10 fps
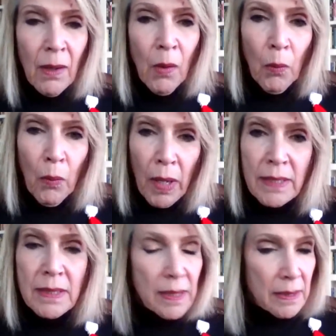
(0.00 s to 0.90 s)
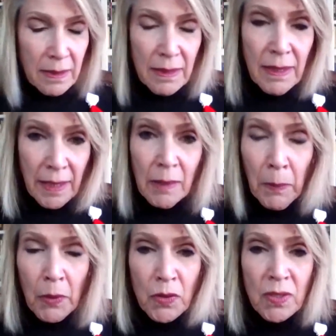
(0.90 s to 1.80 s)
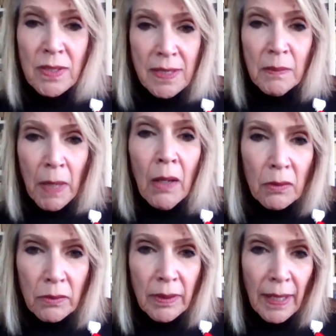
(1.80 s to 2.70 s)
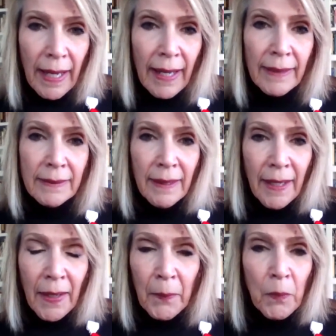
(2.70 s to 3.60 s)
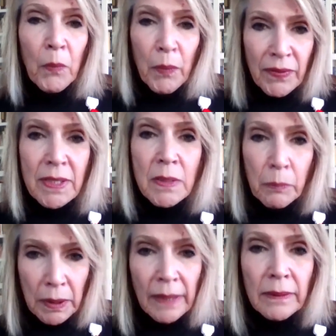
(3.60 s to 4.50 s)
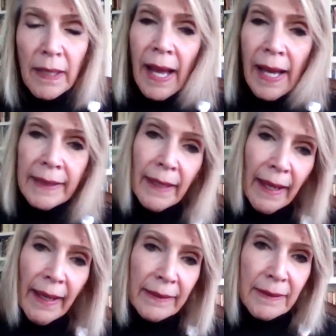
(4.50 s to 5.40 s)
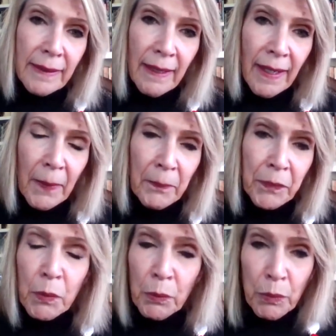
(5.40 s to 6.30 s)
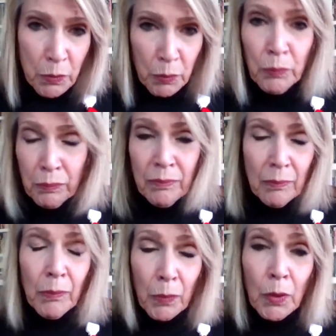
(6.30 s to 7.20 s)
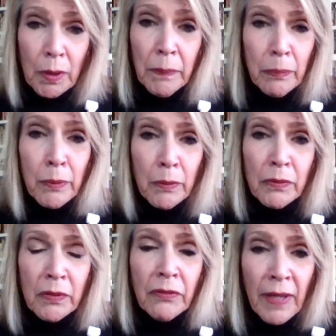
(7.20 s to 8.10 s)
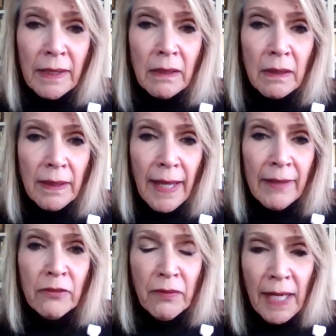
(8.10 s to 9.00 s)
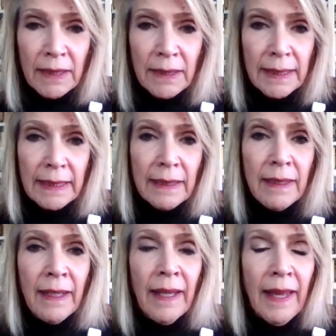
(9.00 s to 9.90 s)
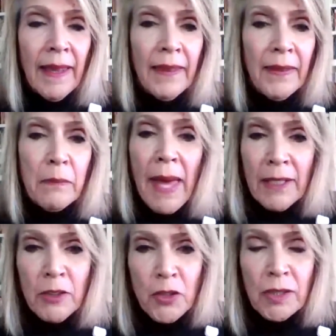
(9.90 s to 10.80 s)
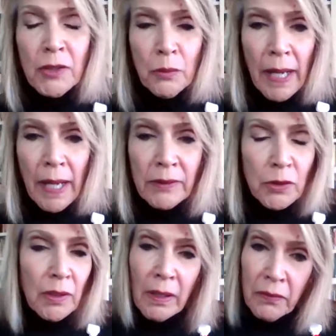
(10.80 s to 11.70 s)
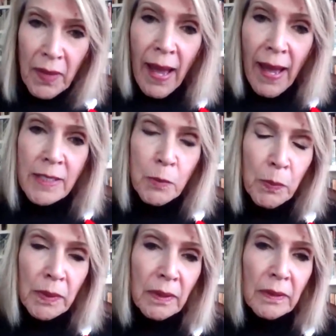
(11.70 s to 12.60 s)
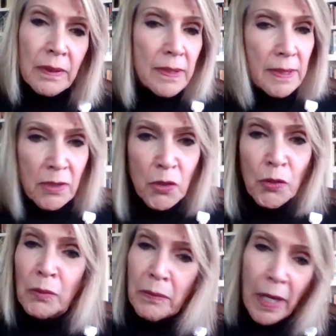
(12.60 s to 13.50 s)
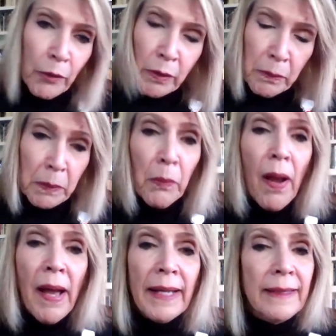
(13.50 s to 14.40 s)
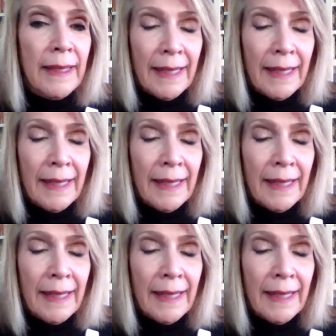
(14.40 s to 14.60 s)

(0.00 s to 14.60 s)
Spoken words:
was in emergency mode, and with this blood clot, and which could have proven fatal. And finally, the managing director of the hospital, Sister Margaret McBride,